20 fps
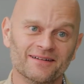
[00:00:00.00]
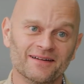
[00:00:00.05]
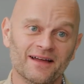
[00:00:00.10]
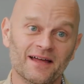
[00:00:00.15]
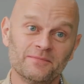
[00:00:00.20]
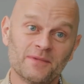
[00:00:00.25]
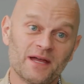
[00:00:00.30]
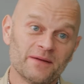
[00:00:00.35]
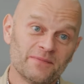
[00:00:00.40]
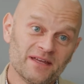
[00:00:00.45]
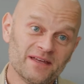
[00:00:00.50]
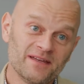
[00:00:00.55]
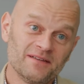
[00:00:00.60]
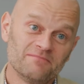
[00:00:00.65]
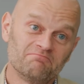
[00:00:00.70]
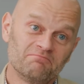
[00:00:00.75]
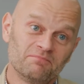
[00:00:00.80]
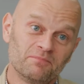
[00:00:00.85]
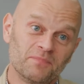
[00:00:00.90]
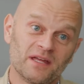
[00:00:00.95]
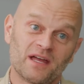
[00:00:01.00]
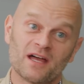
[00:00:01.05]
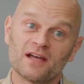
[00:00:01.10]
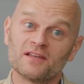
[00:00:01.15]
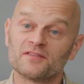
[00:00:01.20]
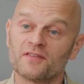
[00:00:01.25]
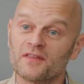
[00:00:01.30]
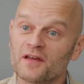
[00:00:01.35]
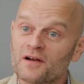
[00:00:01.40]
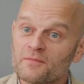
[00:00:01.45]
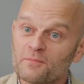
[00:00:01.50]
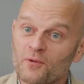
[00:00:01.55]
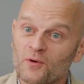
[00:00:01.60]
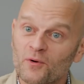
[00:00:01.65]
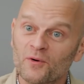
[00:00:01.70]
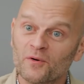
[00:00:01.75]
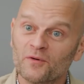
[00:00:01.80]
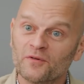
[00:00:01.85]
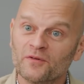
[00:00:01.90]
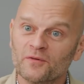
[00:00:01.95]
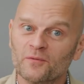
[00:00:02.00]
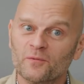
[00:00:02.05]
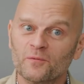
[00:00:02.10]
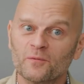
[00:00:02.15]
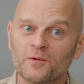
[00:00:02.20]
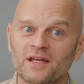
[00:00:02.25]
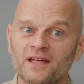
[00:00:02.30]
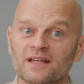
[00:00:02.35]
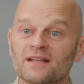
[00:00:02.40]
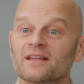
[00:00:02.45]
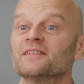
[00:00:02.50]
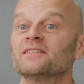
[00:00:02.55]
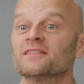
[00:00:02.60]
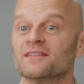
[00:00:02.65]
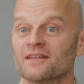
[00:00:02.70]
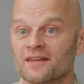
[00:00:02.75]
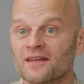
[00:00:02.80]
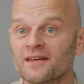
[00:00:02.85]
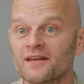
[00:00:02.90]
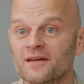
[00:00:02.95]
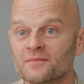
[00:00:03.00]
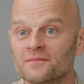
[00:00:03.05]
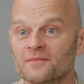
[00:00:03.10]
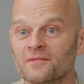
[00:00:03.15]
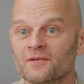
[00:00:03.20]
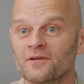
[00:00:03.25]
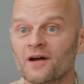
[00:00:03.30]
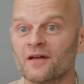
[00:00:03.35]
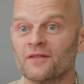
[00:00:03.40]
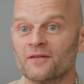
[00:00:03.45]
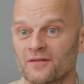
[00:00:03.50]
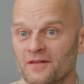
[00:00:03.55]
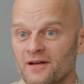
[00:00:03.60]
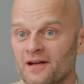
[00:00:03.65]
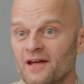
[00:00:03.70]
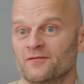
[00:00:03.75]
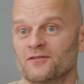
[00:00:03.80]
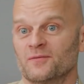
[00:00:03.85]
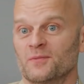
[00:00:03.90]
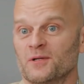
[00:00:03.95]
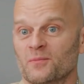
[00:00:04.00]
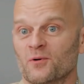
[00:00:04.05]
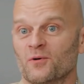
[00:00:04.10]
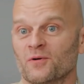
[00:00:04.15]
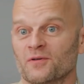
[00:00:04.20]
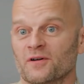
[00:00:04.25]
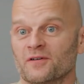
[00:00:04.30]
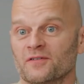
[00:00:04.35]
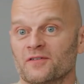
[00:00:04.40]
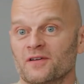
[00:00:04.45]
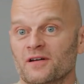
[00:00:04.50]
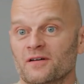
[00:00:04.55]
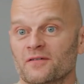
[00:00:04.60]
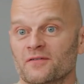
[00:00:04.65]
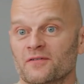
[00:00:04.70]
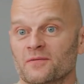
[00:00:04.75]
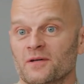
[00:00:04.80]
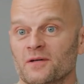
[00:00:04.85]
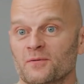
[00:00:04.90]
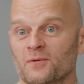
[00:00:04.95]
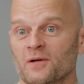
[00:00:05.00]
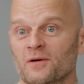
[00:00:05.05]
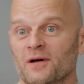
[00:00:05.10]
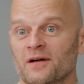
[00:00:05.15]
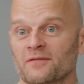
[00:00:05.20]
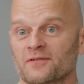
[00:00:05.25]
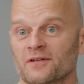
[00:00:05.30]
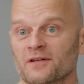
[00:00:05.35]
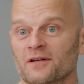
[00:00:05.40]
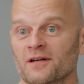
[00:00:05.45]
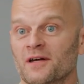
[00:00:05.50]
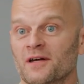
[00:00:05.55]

And maybe because they're bold, we can listen to them rather than have to be bold ourselves. Maybe we don't have to